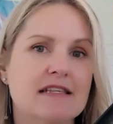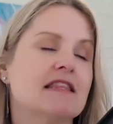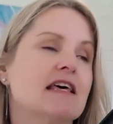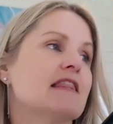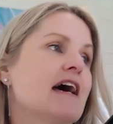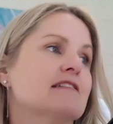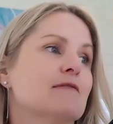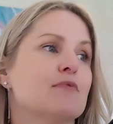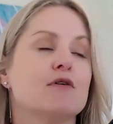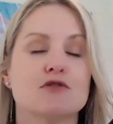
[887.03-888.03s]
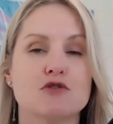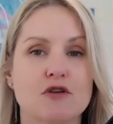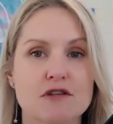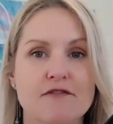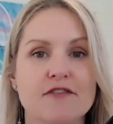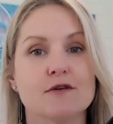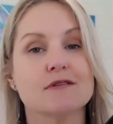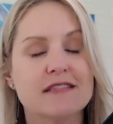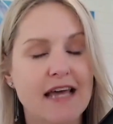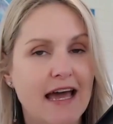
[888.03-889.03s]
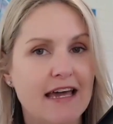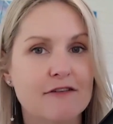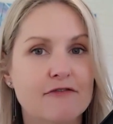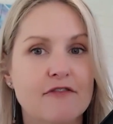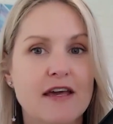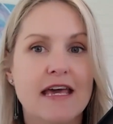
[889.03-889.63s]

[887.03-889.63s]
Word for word: And then that supports you to feel safe